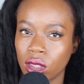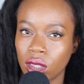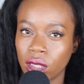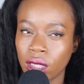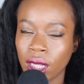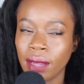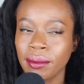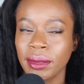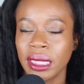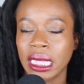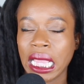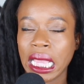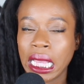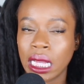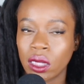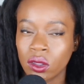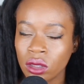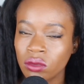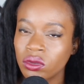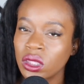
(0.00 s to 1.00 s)
coming
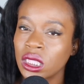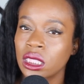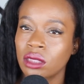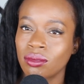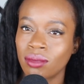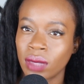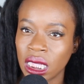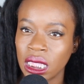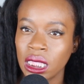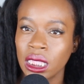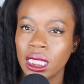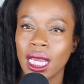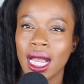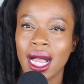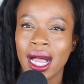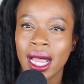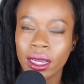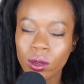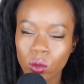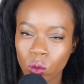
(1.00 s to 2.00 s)
out of this month,
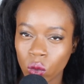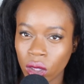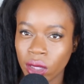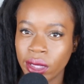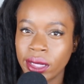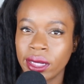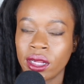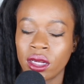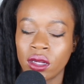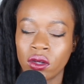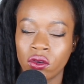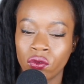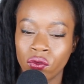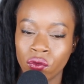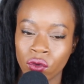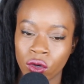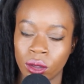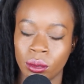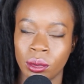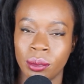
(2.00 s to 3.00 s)
I want an
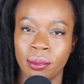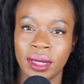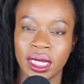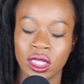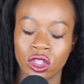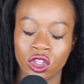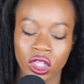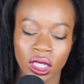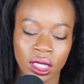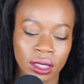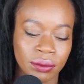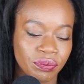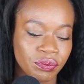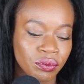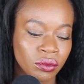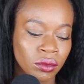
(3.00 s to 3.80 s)
informed budget.